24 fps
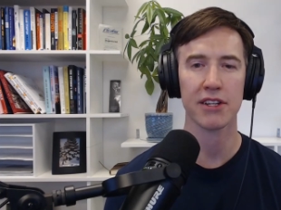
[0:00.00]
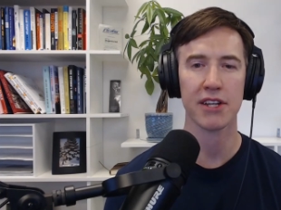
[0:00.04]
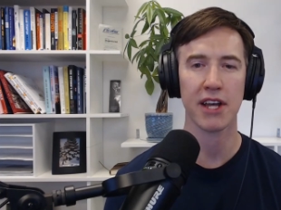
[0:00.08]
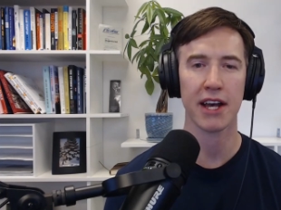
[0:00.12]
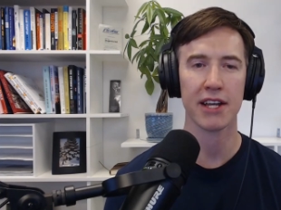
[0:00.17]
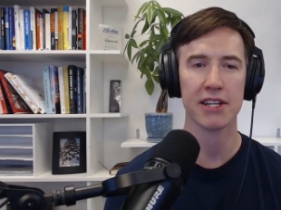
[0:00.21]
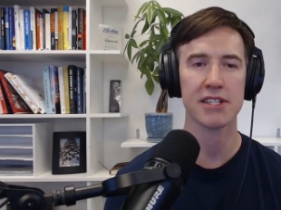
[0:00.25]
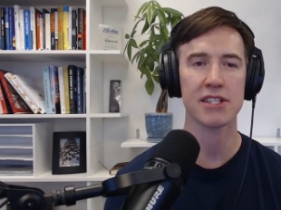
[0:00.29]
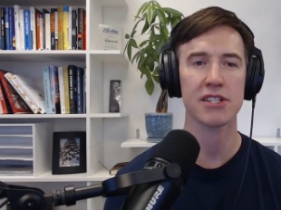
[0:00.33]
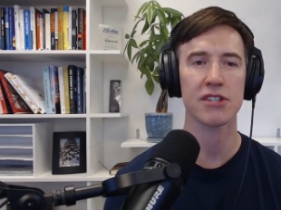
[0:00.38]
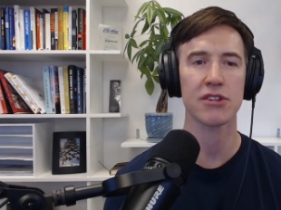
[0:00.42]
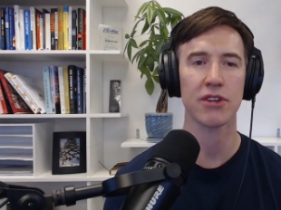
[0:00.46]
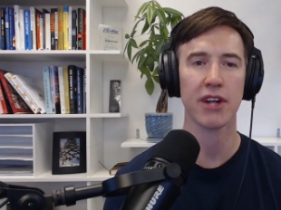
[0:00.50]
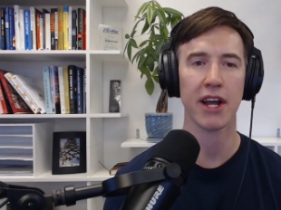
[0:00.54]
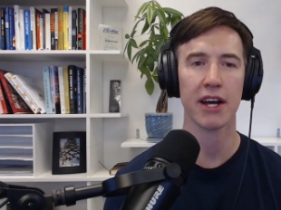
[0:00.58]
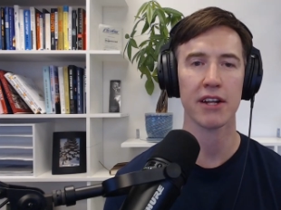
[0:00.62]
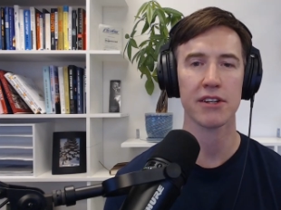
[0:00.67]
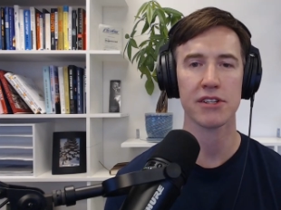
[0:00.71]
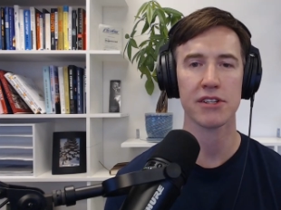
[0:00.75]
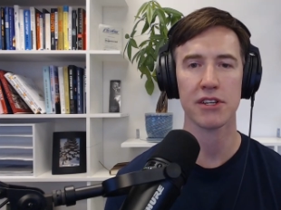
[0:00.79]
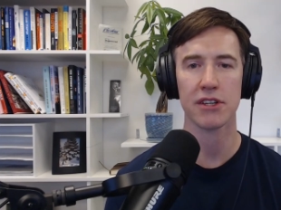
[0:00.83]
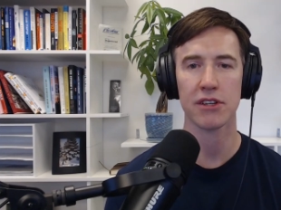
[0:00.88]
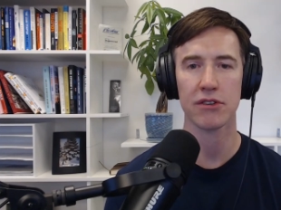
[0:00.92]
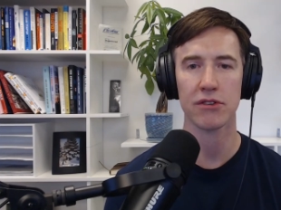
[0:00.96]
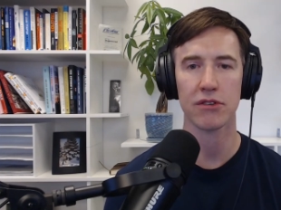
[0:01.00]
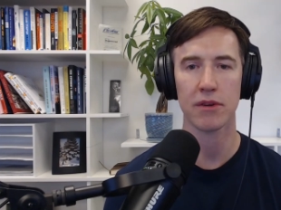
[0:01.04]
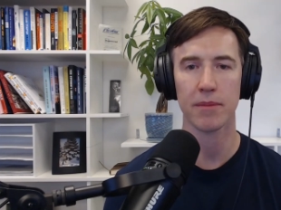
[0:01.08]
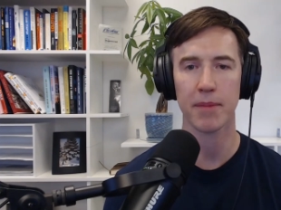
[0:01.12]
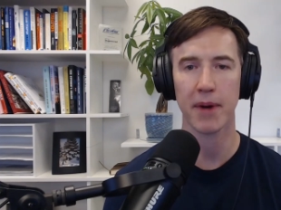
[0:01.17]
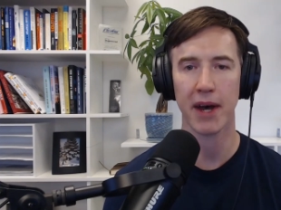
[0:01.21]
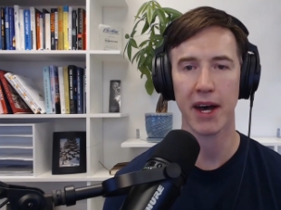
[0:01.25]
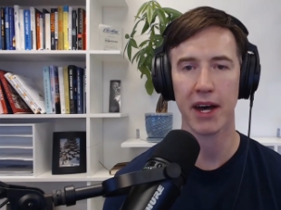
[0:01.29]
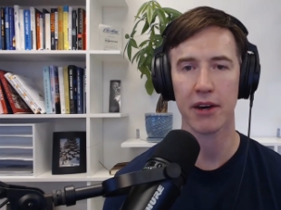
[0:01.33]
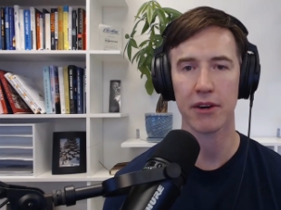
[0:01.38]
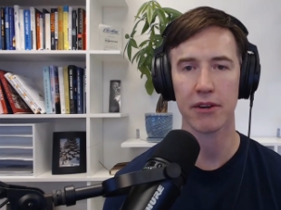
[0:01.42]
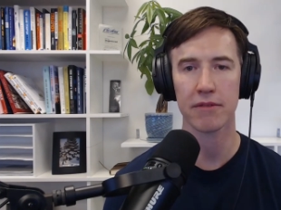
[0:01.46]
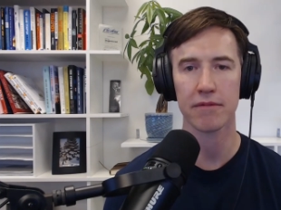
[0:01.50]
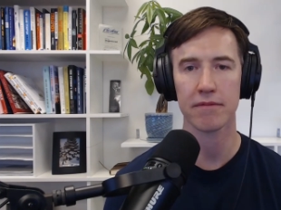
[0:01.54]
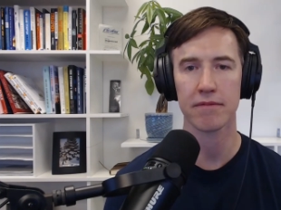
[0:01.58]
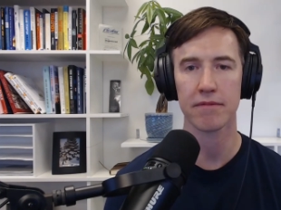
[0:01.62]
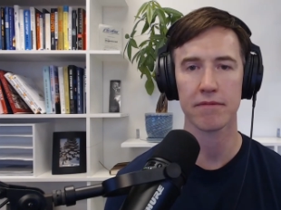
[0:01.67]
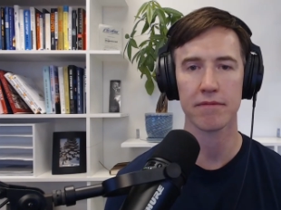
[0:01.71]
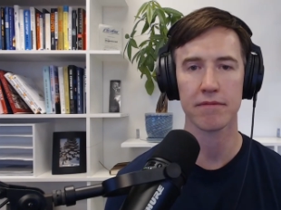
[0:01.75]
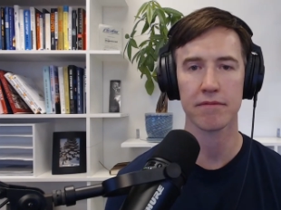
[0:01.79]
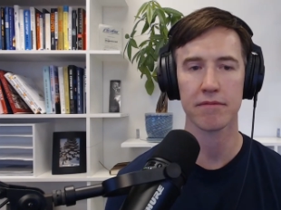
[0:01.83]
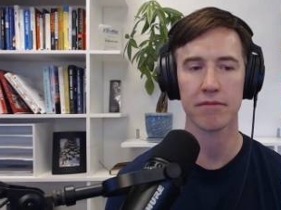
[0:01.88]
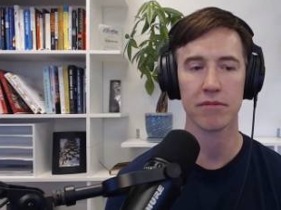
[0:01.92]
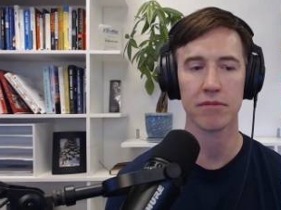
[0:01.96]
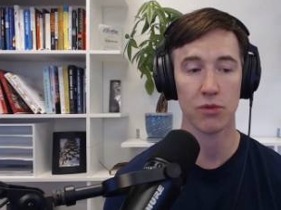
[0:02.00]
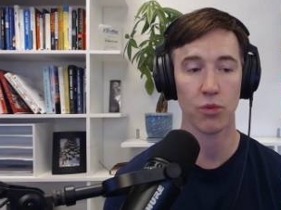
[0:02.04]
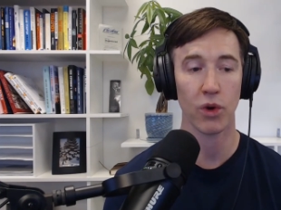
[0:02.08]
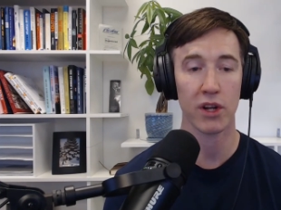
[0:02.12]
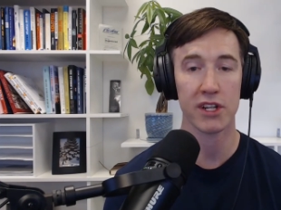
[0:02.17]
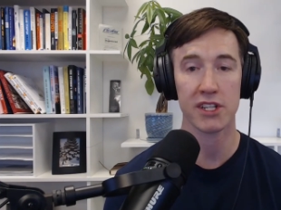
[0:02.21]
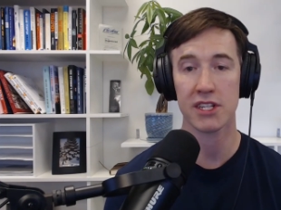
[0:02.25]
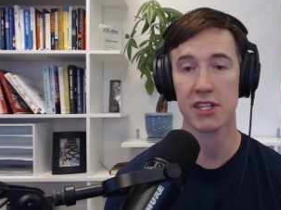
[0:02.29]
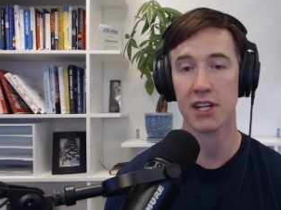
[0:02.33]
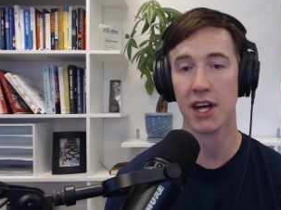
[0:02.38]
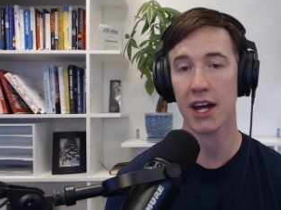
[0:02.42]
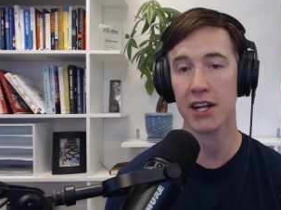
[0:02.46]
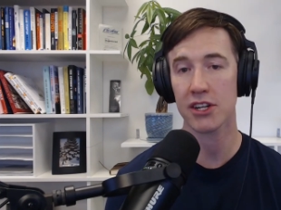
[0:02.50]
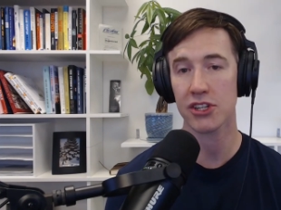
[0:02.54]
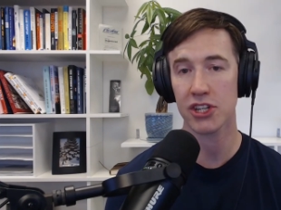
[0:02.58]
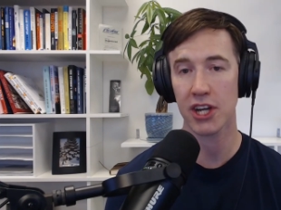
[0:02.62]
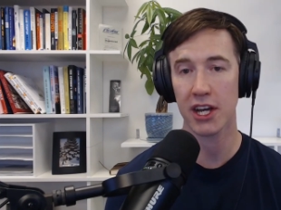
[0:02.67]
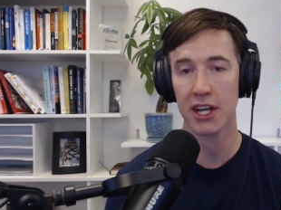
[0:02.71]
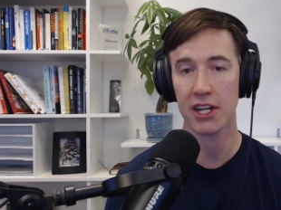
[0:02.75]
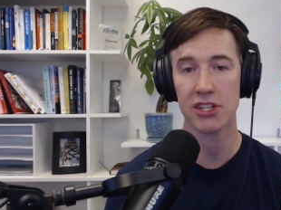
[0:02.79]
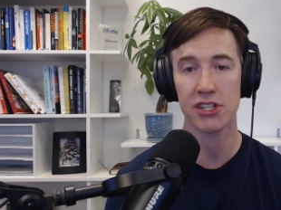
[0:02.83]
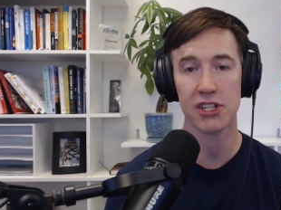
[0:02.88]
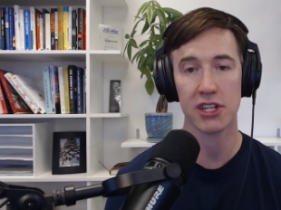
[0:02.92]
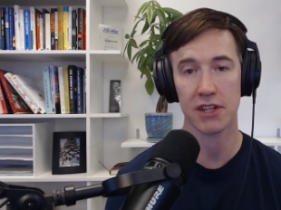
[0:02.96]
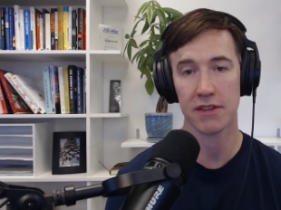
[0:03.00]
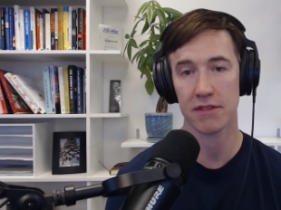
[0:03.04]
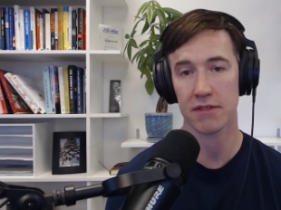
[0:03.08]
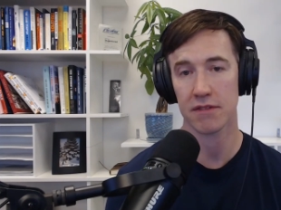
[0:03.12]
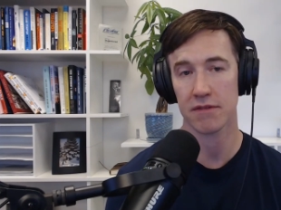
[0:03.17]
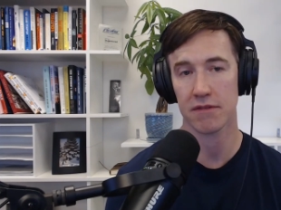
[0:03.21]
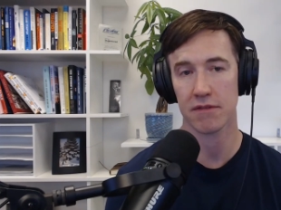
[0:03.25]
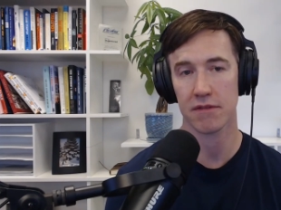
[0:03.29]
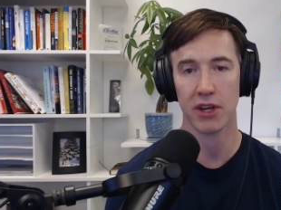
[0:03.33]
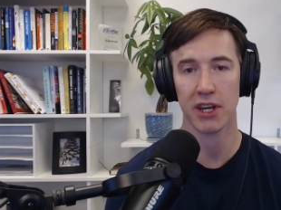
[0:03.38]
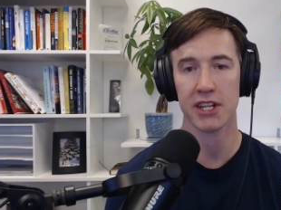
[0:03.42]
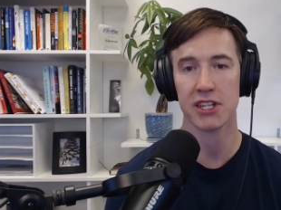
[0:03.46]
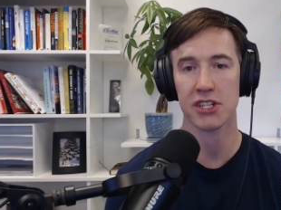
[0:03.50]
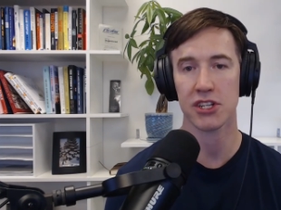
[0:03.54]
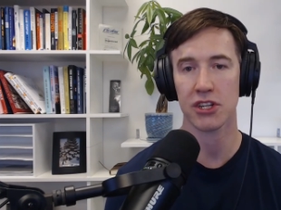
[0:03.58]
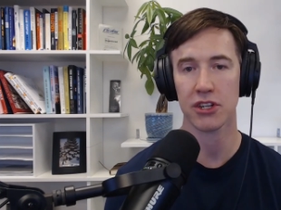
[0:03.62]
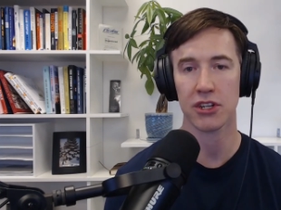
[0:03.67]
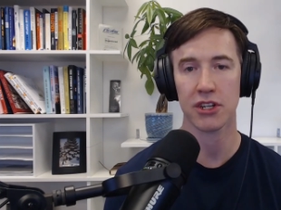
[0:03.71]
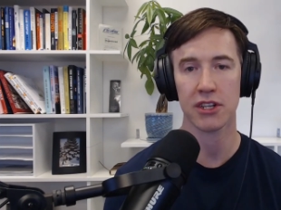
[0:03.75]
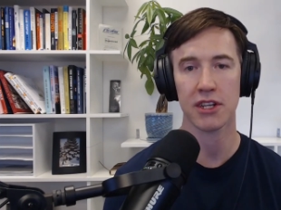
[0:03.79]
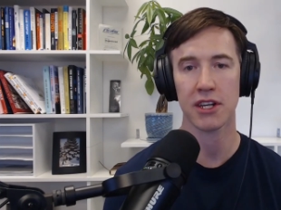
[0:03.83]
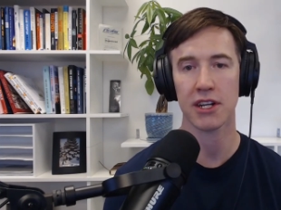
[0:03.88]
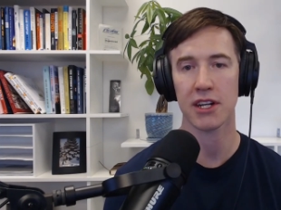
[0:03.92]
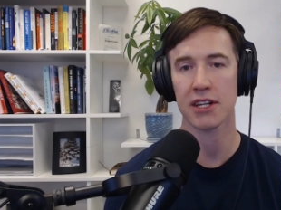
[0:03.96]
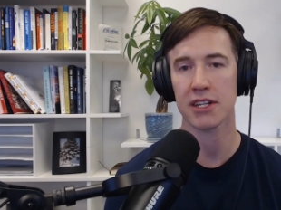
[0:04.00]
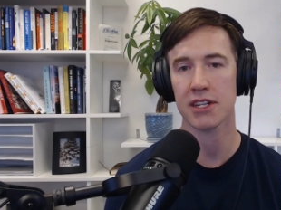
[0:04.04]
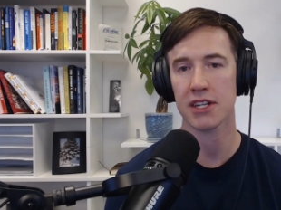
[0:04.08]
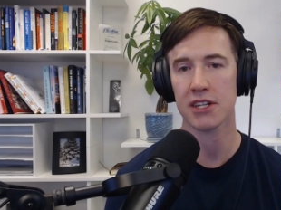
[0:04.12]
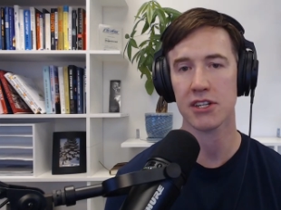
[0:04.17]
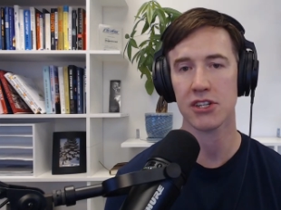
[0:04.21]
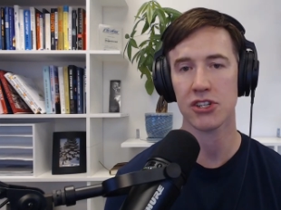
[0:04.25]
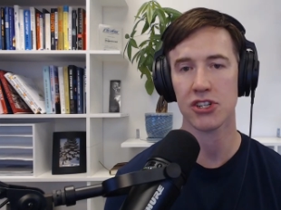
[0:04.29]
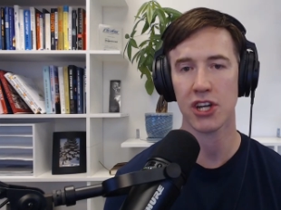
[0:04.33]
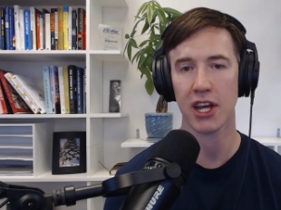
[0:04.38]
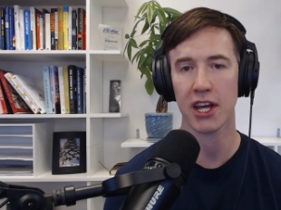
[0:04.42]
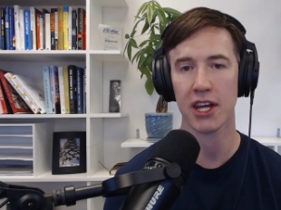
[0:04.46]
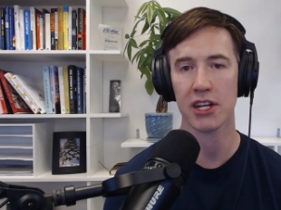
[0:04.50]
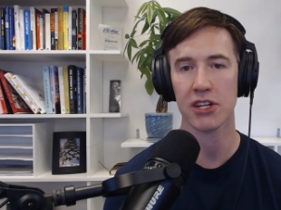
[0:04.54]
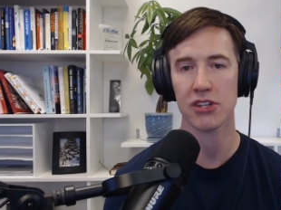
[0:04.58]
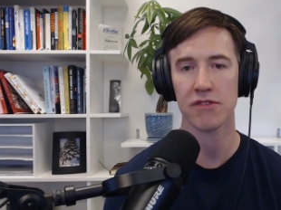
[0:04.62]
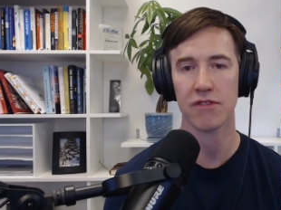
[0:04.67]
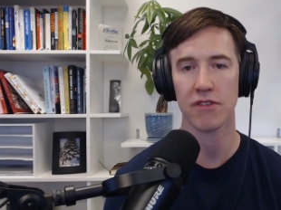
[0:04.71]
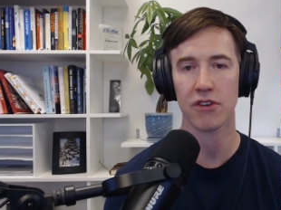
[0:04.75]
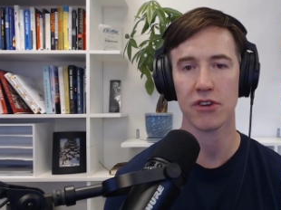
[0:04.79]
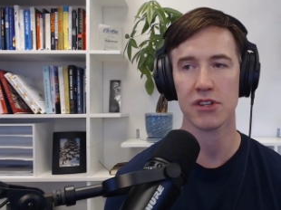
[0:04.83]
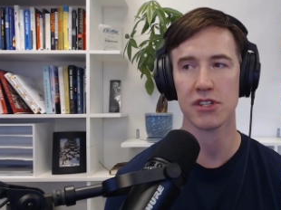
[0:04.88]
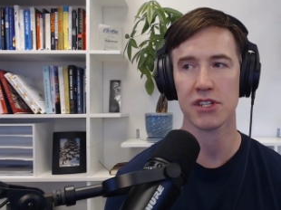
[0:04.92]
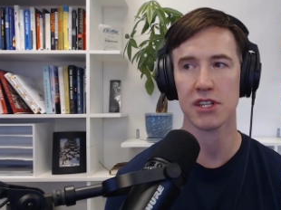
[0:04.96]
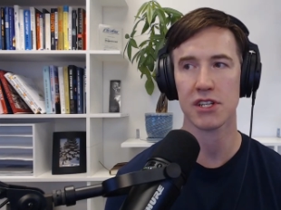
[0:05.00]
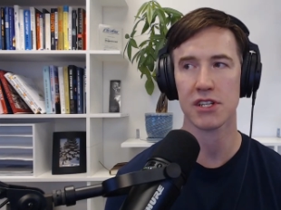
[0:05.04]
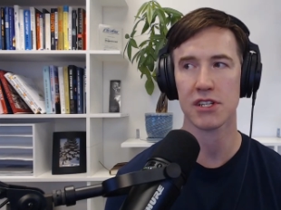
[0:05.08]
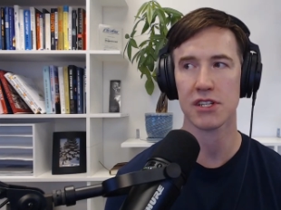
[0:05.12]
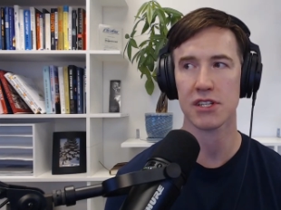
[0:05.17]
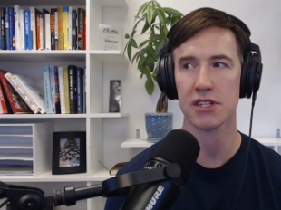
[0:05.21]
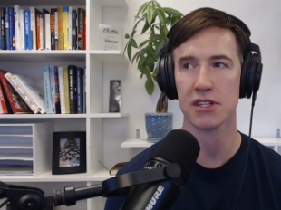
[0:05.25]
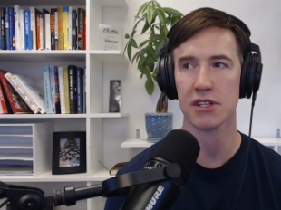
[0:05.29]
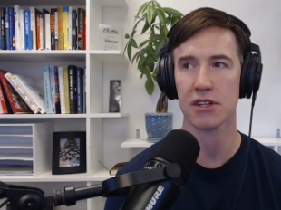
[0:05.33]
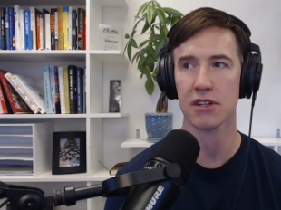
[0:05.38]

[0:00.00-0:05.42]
has stood out to you about what's not changed, and it's good that it didn't change, versus,